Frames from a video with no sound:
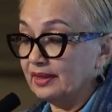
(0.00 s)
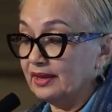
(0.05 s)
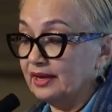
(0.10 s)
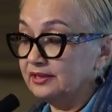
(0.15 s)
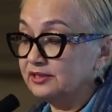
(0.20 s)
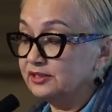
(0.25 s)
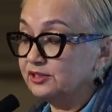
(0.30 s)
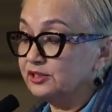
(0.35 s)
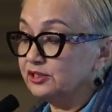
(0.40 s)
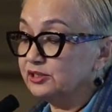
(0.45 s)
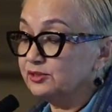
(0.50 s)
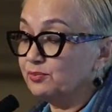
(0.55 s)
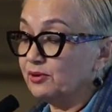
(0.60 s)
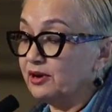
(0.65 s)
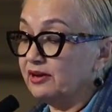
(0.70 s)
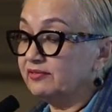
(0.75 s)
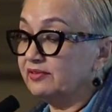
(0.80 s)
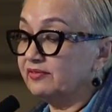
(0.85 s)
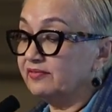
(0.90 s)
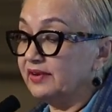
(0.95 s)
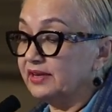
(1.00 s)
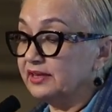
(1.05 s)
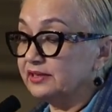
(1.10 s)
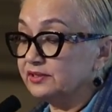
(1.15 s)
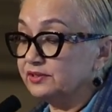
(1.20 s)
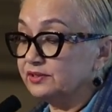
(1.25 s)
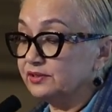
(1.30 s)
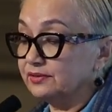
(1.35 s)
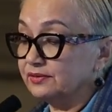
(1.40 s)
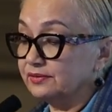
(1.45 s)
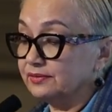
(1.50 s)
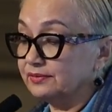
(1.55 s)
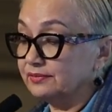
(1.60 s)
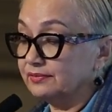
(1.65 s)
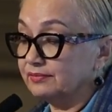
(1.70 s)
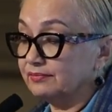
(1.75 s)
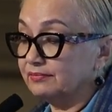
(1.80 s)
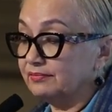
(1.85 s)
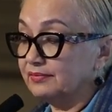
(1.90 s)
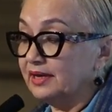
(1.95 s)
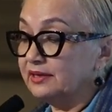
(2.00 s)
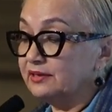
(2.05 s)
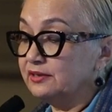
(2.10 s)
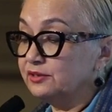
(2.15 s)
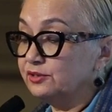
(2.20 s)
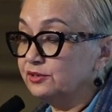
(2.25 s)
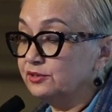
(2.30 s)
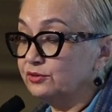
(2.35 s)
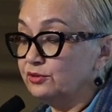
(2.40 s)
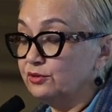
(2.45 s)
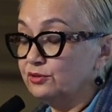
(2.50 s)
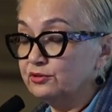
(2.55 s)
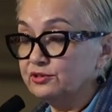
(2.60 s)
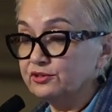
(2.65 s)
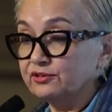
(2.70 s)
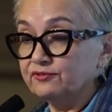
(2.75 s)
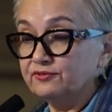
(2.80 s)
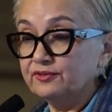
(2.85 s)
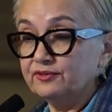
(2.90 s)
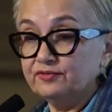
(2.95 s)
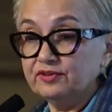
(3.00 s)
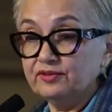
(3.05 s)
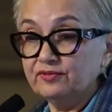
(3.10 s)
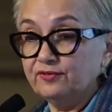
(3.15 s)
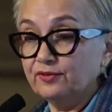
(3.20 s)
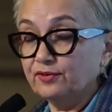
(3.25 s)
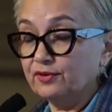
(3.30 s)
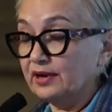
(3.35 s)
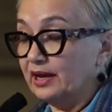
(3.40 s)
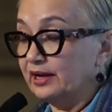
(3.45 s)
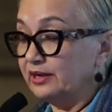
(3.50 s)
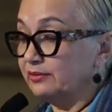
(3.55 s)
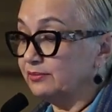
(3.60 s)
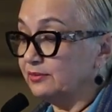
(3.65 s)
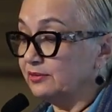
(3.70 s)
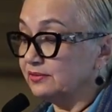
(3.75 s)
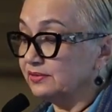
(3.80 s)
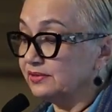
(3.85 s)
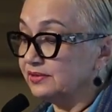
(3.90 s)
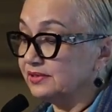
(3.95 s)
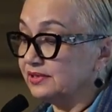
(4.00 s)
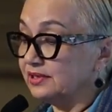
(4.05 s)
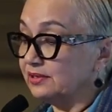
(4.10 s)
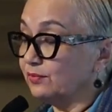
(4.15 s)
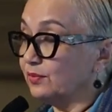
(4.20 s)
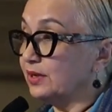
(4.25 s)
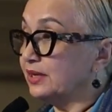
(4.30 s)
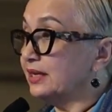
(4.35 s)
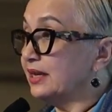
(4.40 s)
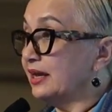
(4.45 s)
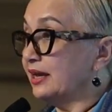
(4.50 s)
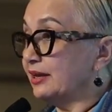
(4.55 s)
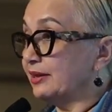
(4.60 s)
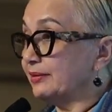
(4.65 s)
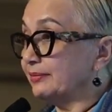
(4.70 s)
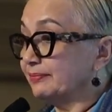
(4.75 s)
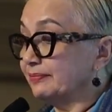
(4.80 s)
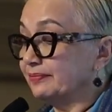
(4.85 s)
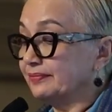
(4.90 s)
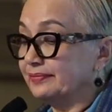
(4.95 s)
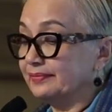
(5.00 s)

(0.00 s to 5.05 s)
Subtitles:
and 6 private vets managed to neuter 54 animals in 1 day.